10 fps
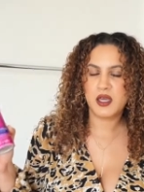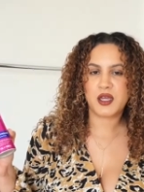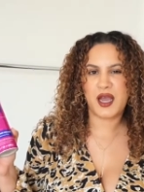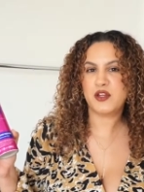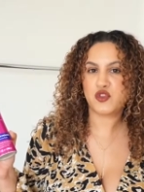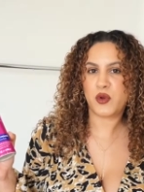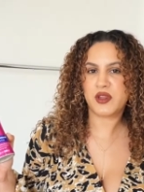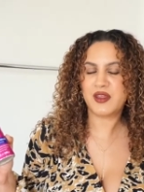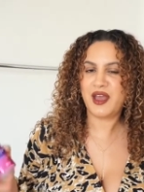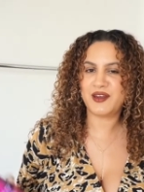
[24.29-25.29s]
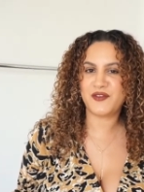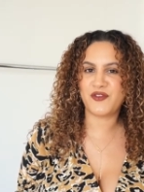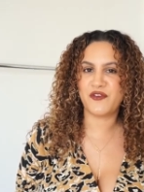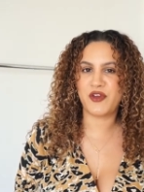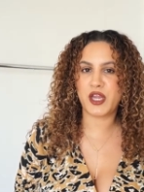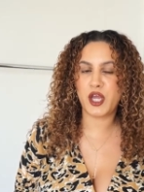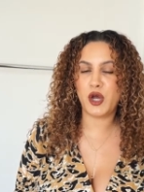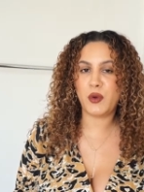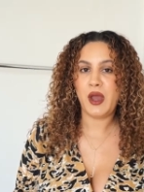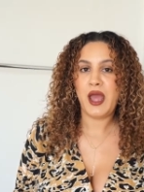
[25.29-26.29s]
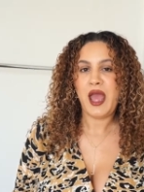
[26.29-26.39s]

kind of towards the end of the video.